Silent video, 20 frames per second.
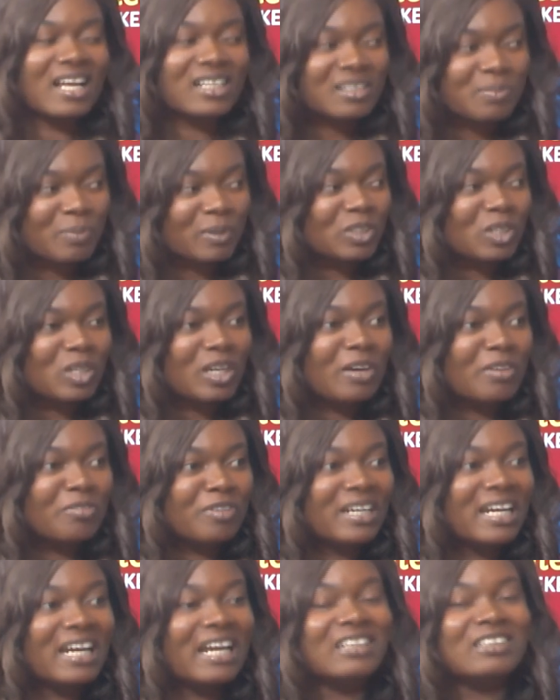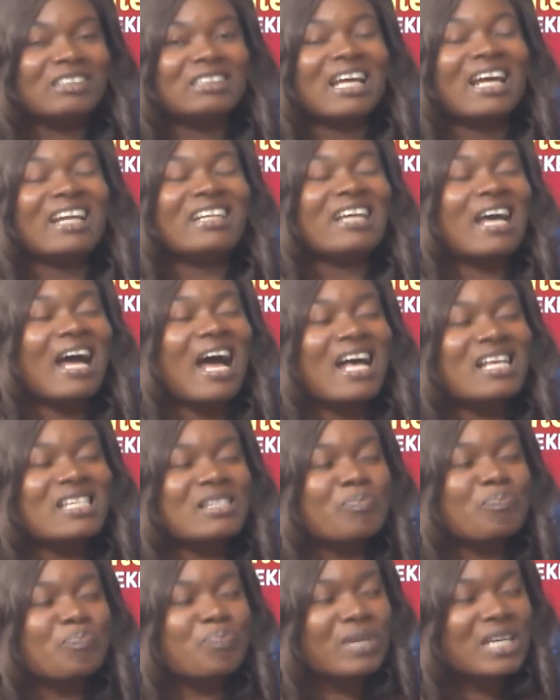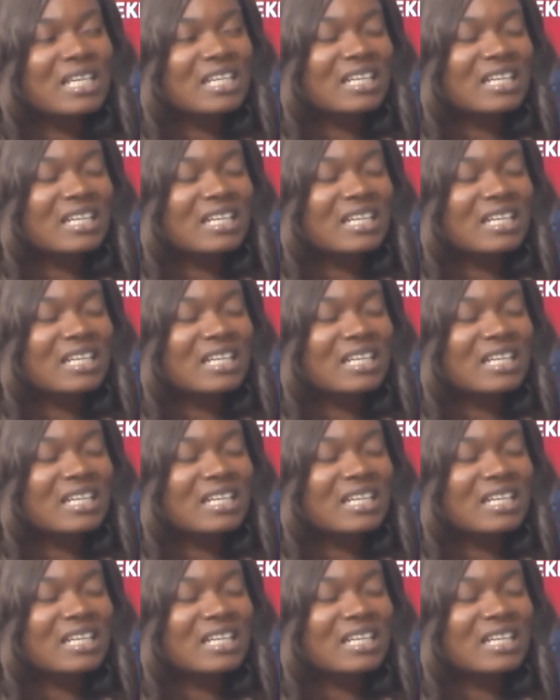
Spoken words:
particular refinery that has been in